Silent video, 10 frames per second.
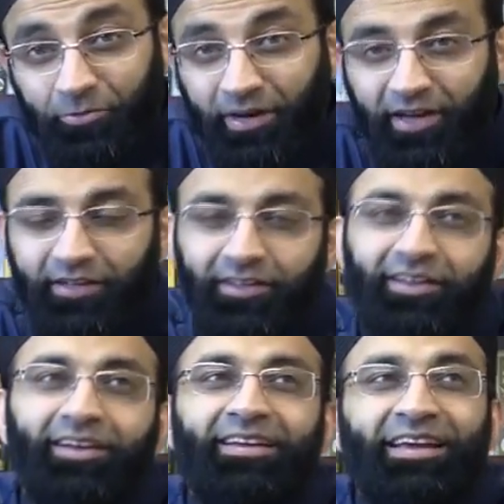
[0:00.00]

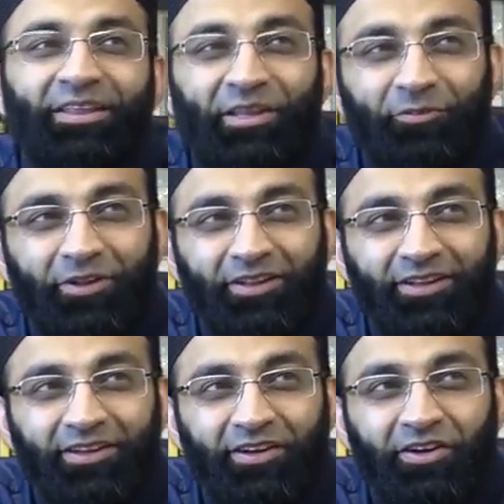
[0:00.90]
subhanallah, they
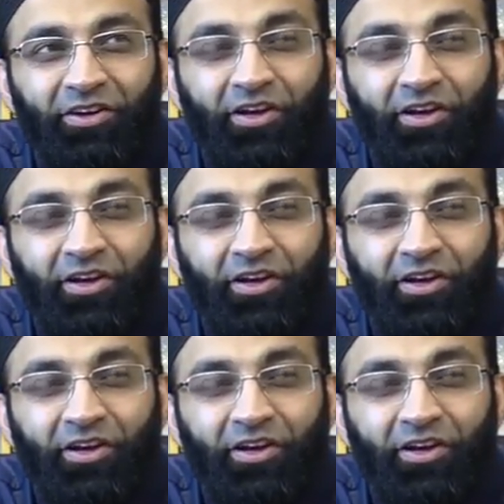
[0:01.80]
will